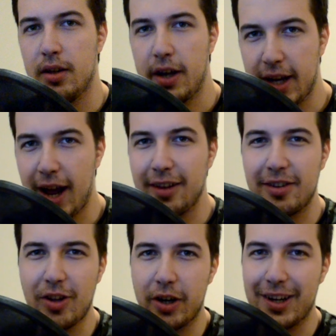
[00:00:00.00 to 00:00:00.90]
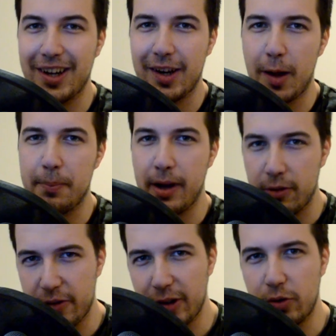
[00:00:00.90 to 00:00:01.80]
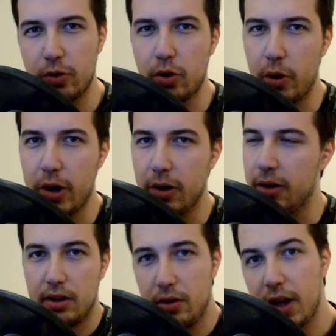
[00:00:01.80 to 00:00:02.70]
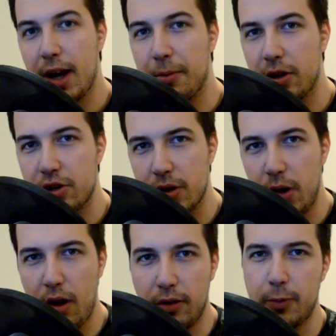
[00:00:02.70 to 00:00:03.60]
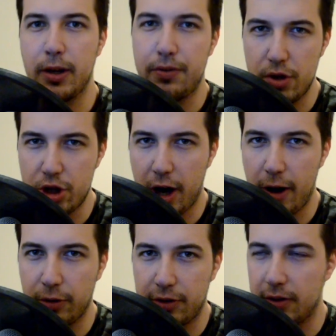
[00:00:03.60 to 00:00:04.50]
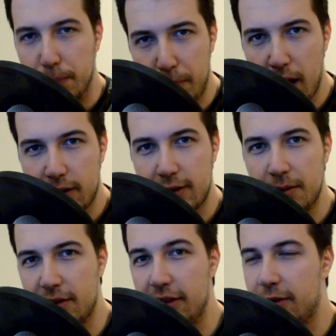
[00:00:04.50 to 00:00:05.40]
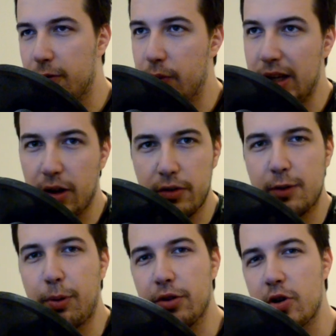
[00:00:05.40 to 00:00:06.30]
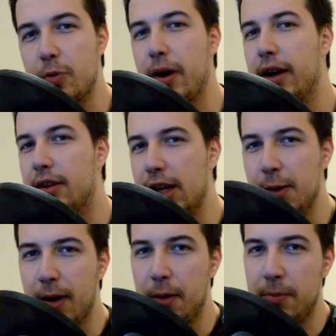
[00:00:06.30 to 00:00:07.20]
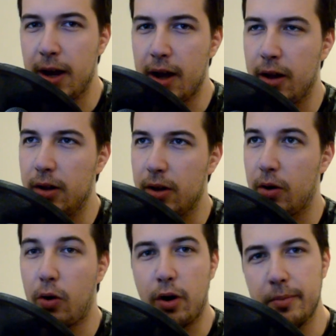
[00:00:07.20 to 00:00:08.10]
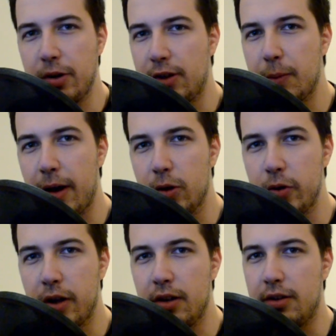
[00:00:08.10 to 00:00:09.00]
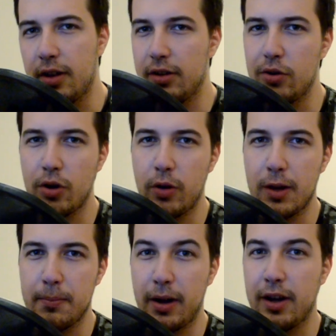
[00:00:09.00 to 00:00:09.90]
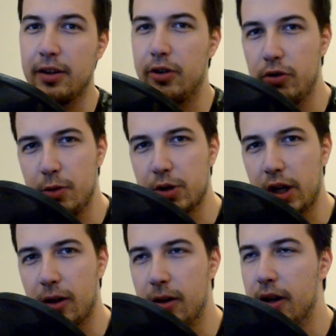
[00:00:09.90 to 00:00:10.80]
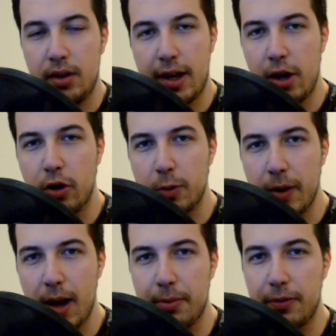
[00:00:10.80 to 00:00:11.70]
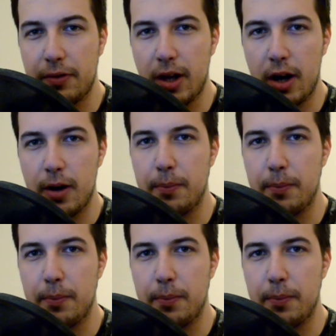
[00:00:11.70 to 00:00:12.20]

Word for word: Hey guys, it's Arcade and I'm back with another tutorial. Today I'm gonna show you how to make Future House. But since this video is sponsored by Team MBL or Music by Lukas, as you know him by his YouTube channel, they hooked me up with their